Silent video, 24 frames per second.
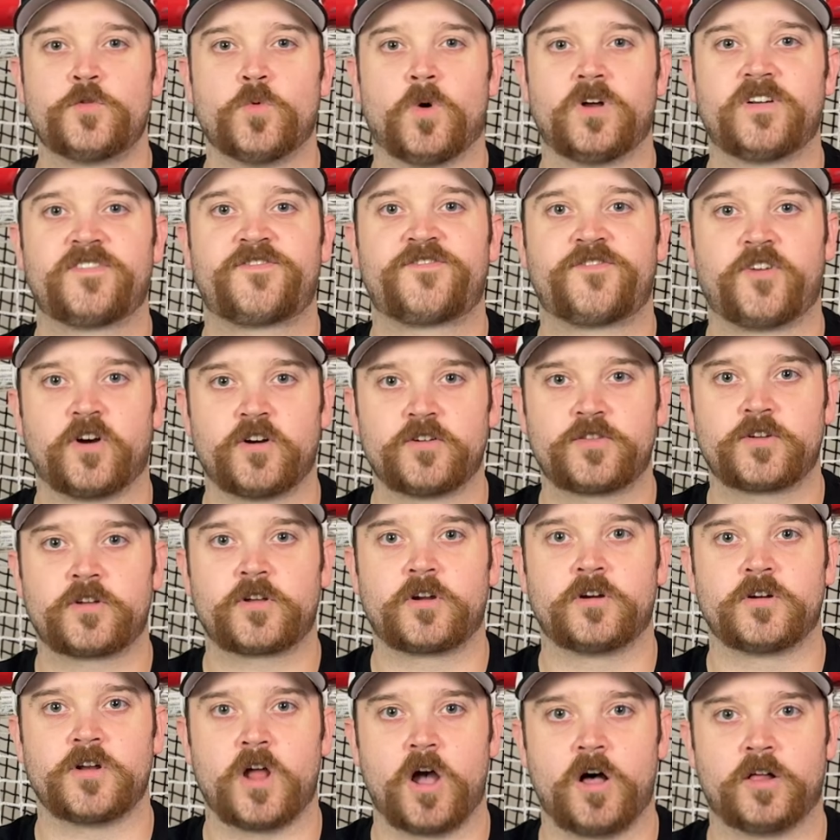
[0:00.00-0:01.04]
you want to further
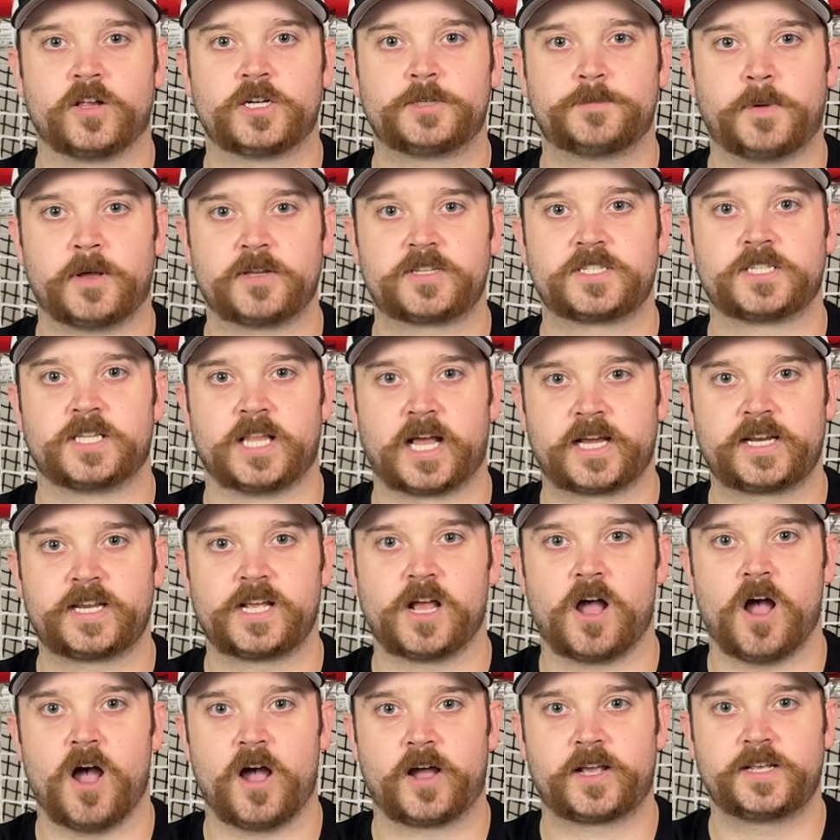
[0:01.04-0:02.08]
your knowledge about selecting
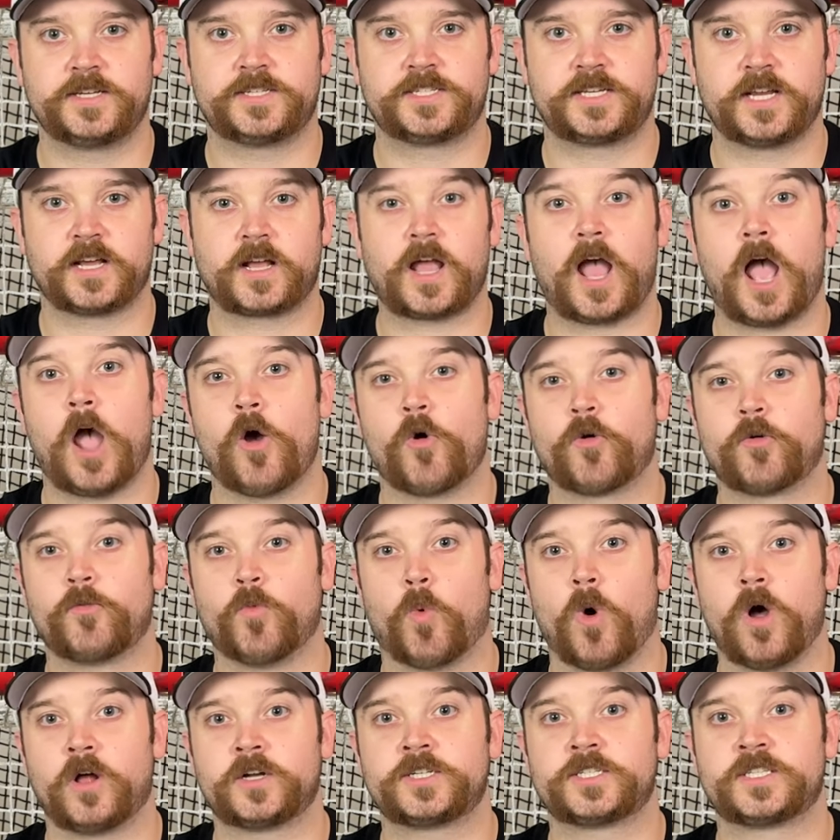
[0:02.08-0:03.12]
a hockey stick, I would
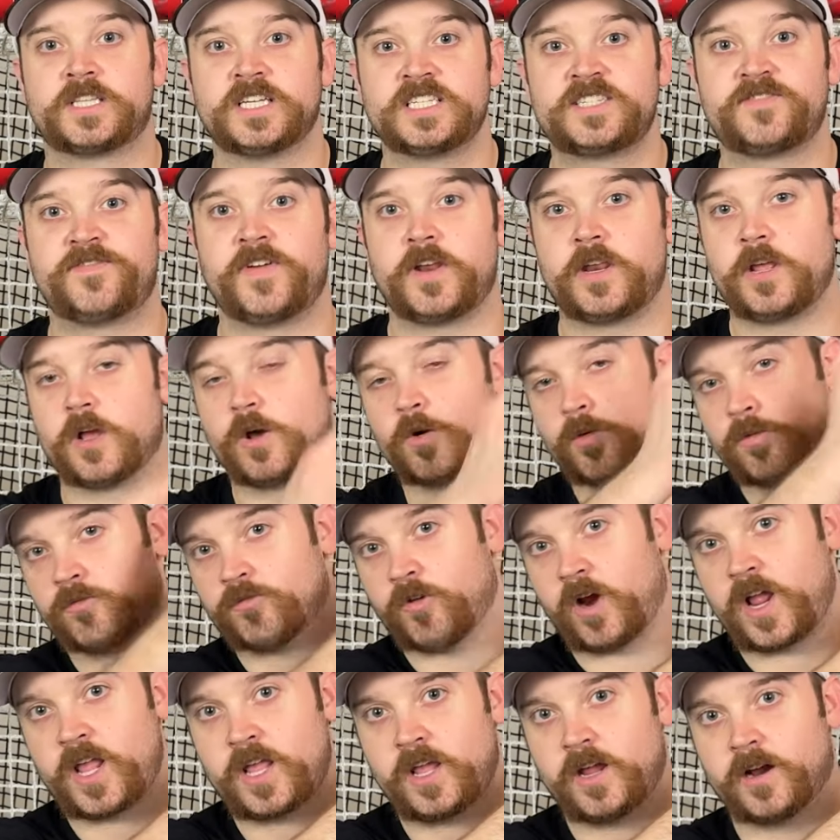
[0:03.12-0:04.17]
watch this video
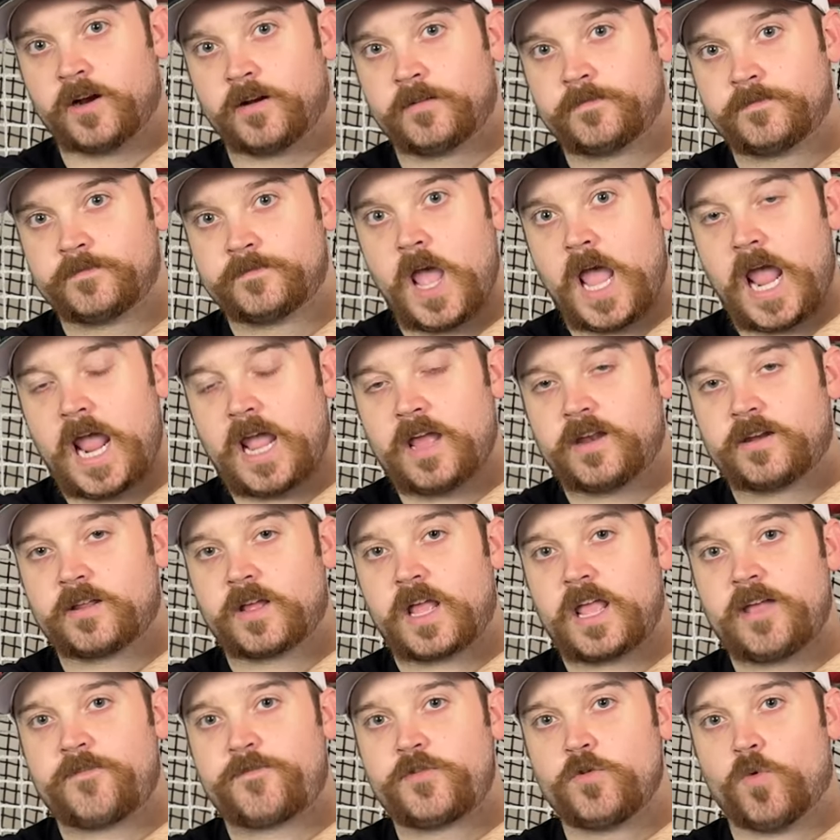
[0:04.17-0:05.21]
right here. And
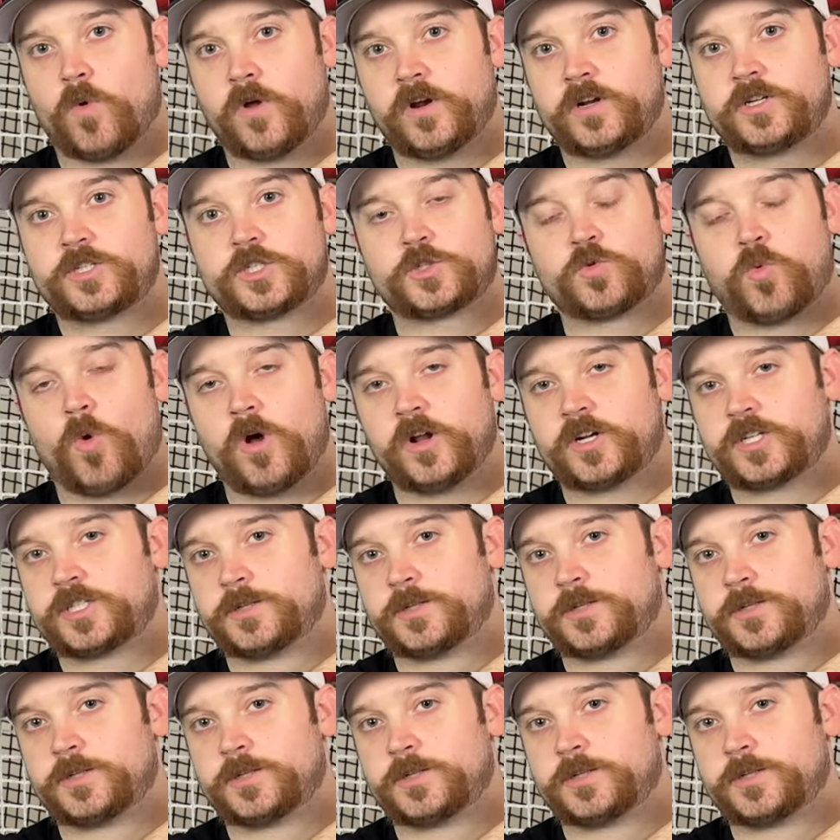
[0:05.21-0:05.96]
if you want to just watch